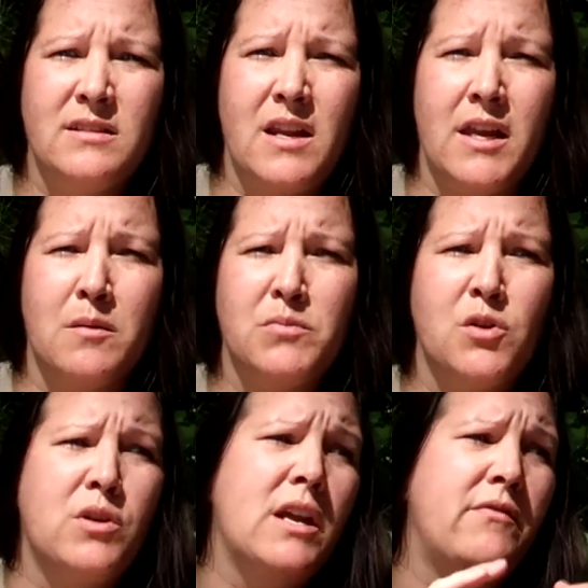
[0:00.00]
name
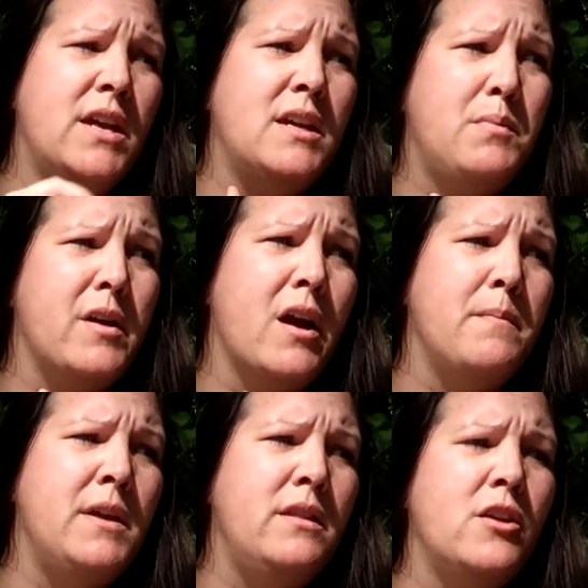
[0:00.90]
so that if they get
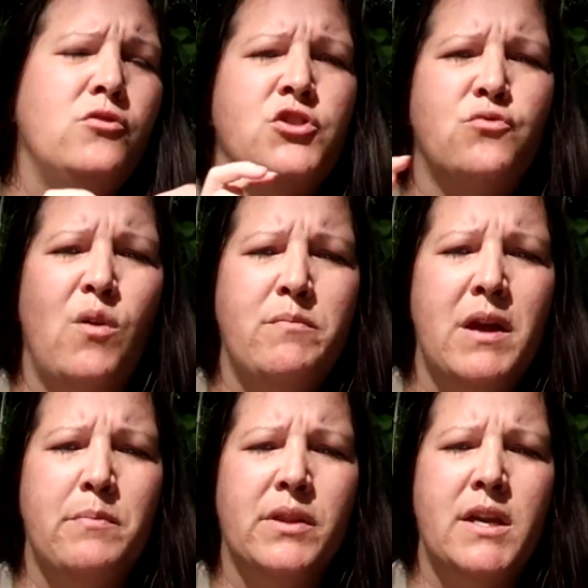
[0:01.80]
behind me, they don't just run
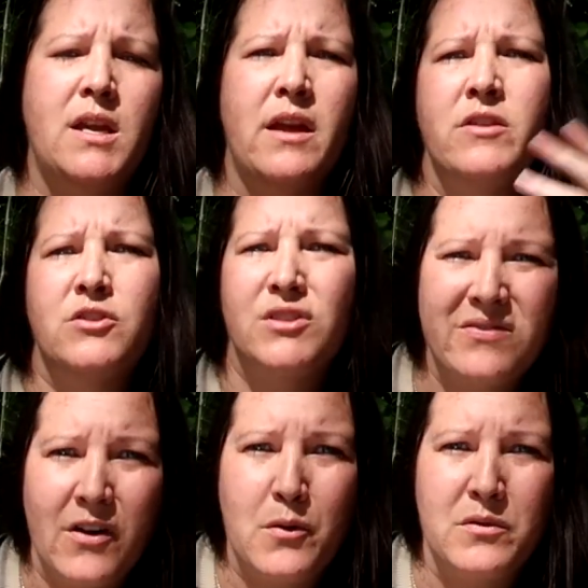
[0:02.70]
my plate and then just
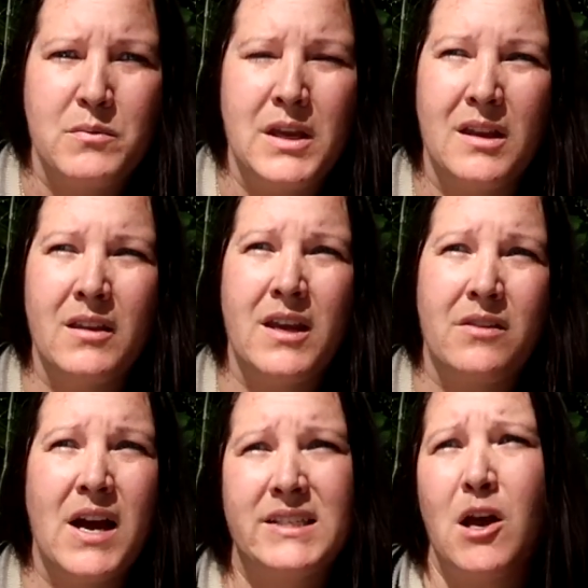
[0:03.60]
fuck with me. Like,
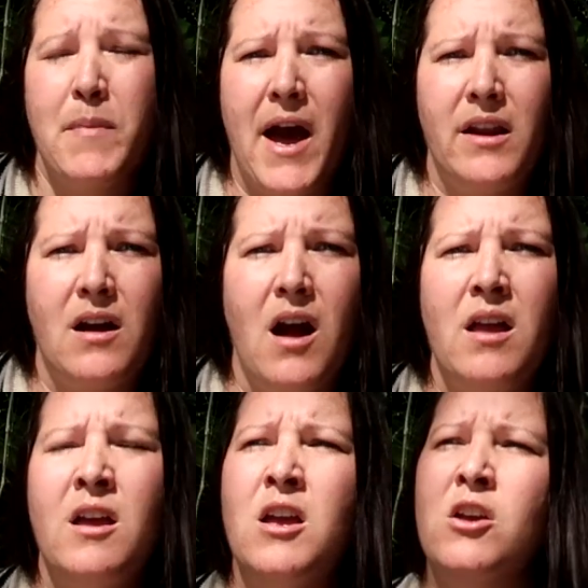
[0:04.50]
that's how bad it got.
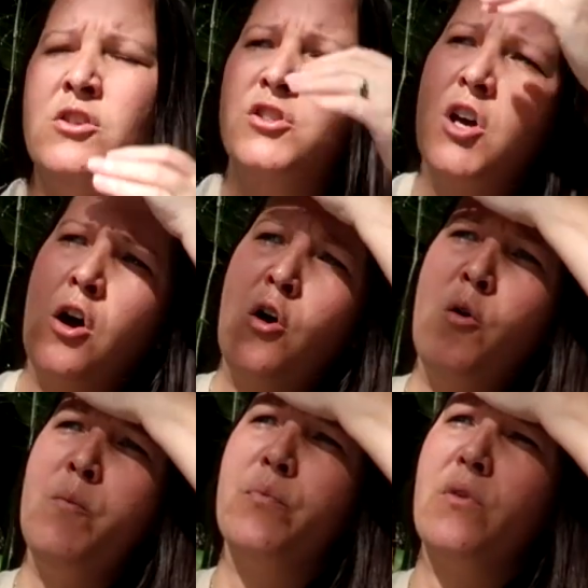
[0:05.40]

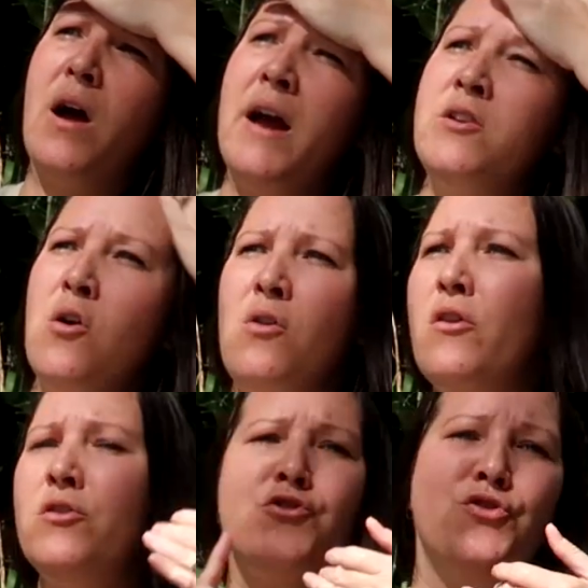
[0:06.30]
So I no
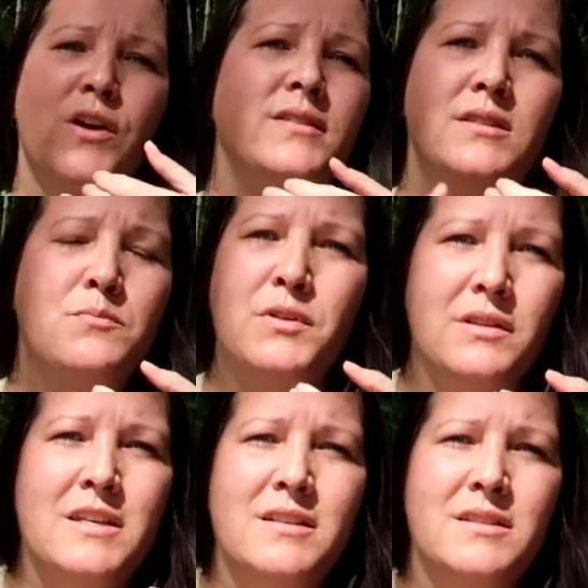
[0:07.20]
longer trust the
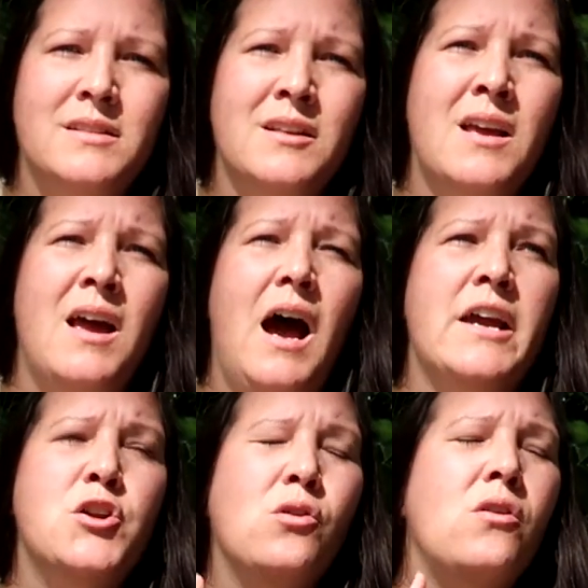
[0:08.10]
police.
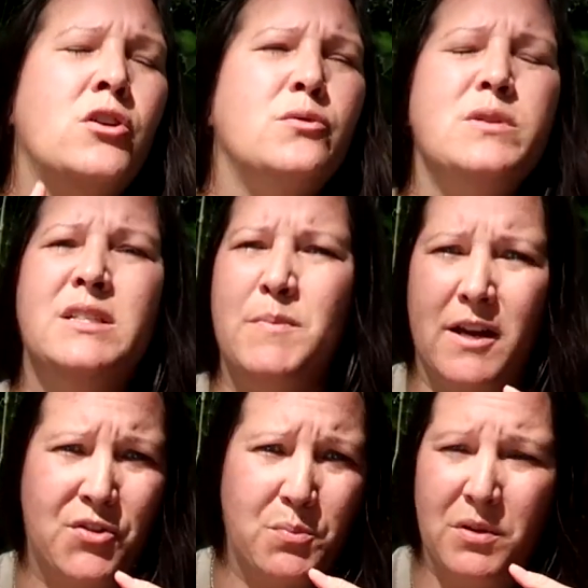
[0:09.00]
I no longer
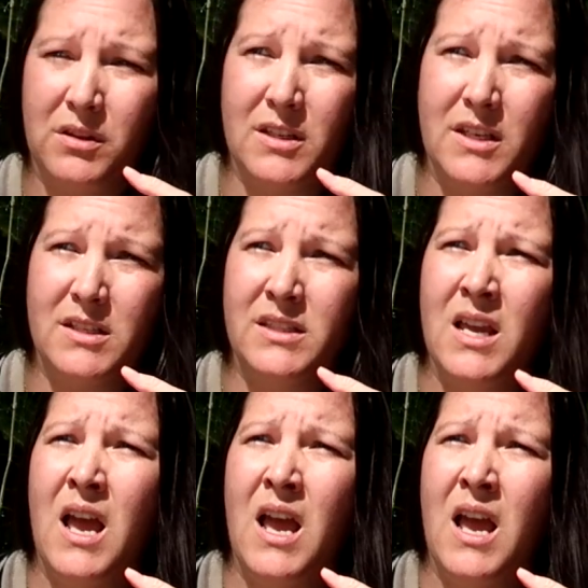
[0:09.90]
respect the police.